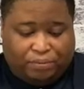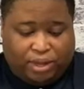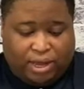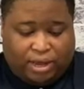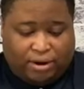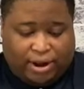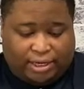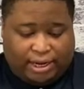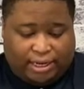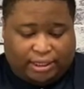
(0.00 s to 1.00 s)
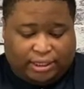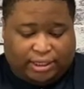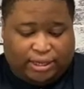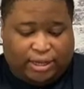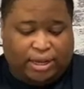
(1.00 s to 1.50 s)
And congratulations
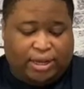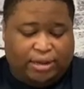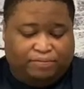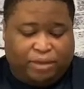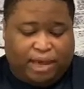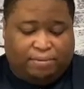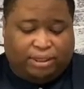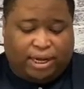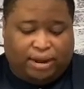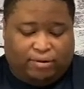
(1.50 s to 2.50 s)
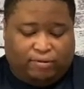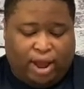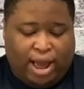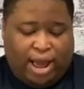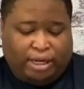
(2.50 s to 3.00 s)
to MJ
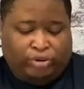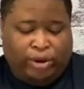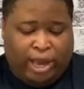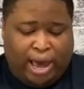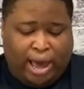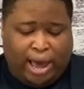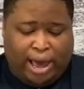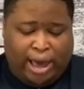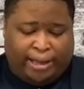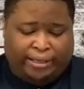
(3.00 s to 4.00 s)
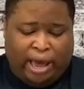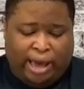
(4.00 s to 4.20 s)
Rodriguez.